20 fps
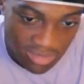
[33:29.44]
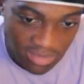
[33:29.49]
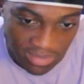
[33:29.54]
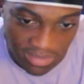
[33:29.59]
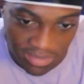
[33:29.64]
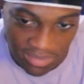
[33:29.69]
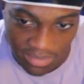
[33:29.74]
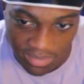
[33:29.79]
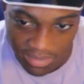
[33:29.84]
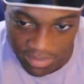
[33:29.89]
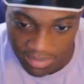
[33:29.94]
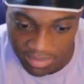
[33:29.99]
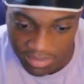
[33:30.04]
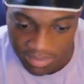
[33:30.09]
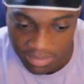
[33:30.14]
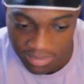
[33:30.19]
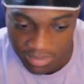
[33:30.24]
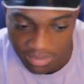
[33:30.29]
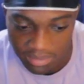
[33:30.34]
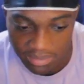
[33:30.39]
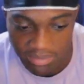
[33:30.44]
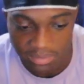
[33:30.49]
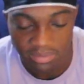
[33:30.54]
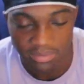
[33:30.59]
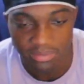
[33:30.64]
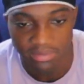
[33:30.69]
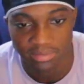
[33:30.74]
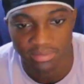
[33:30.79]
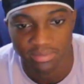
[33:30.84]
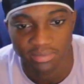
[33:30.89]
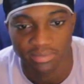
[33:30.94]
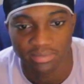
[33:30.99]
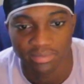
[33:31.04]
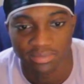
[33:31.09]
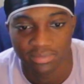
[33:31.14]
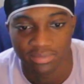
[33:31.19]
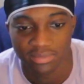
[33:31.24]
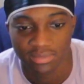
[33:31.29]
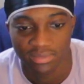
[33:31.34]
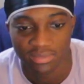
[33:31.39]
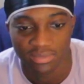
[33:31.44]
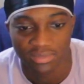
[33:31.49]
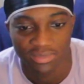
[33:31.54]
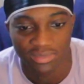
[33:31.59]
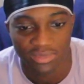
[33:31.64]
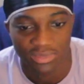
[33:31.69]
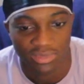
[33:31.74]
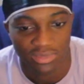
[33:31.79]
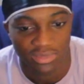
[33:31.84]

The person shown says nothing.